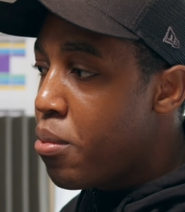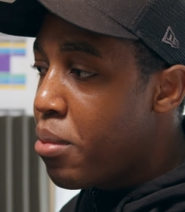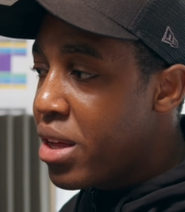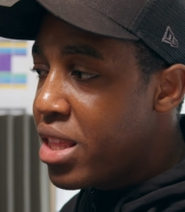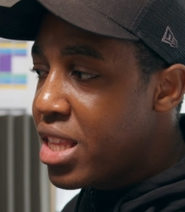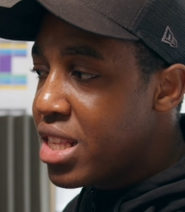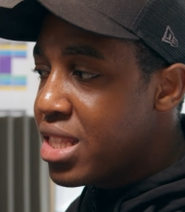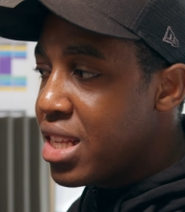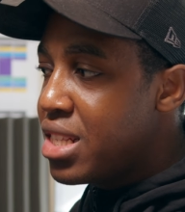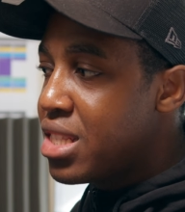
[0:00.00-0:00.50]
But
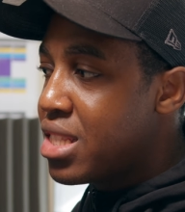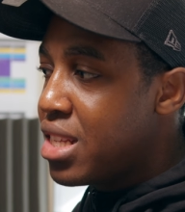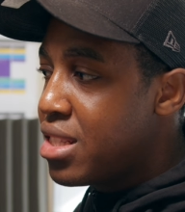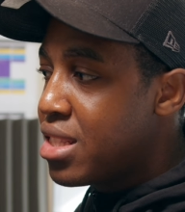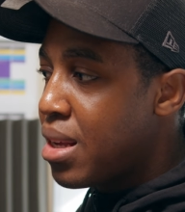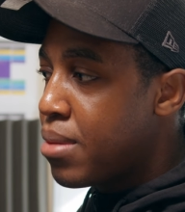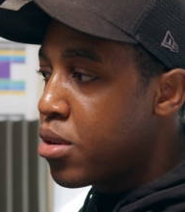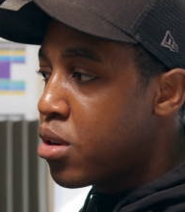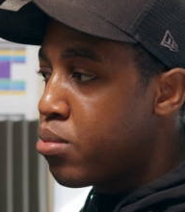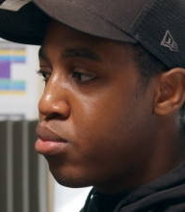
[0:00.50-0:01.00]
in this
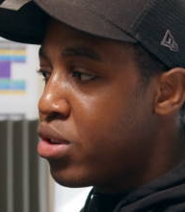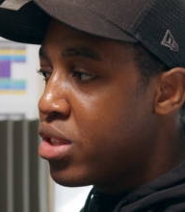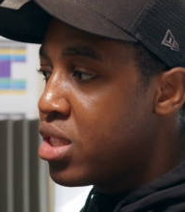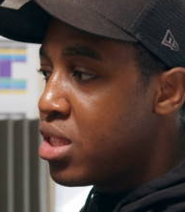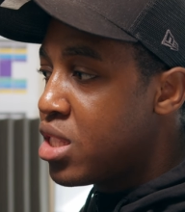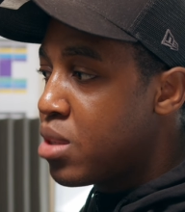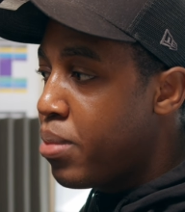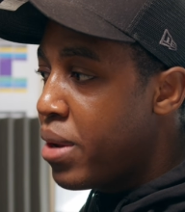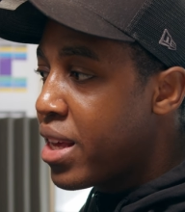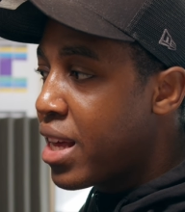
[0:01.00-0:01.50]
instance, I'm going to press
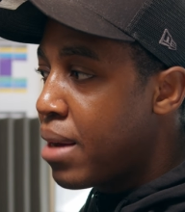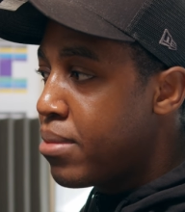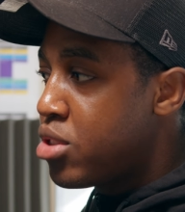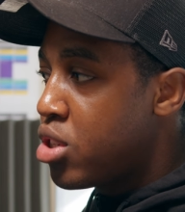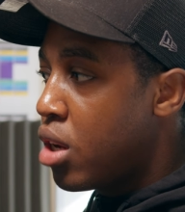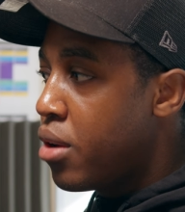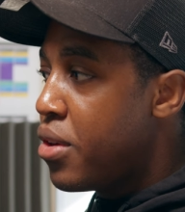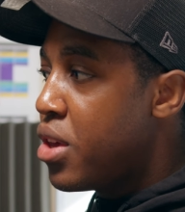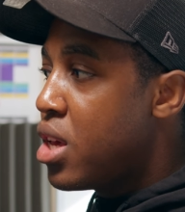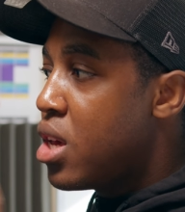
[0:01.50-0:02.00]
display
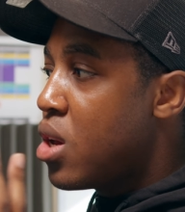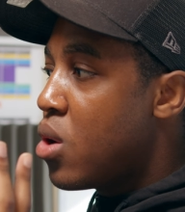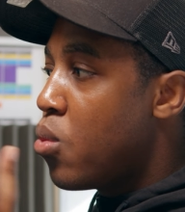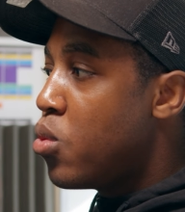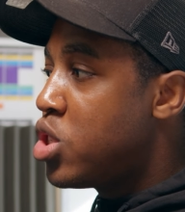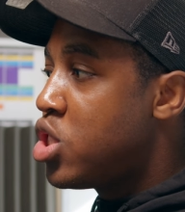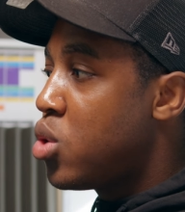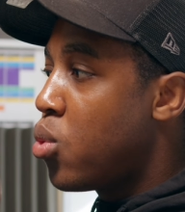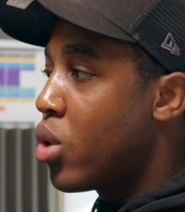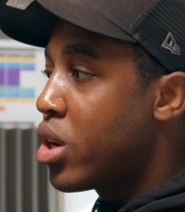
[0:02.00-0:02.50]
capture,
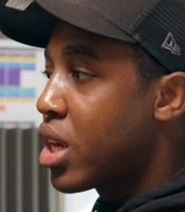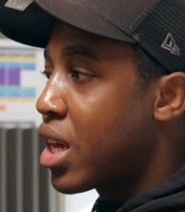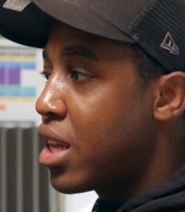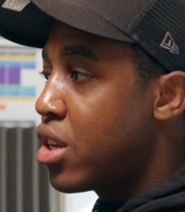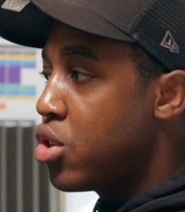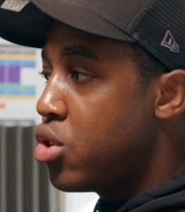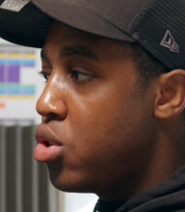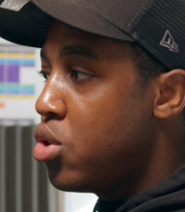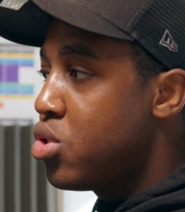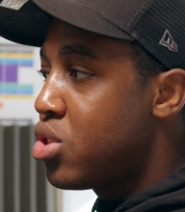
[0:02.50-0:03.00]
which you want to kind
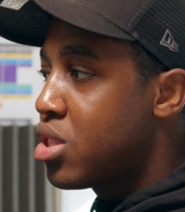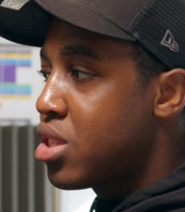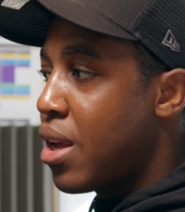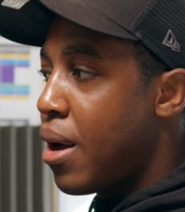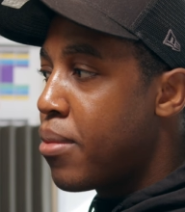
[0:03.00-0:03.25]
of use.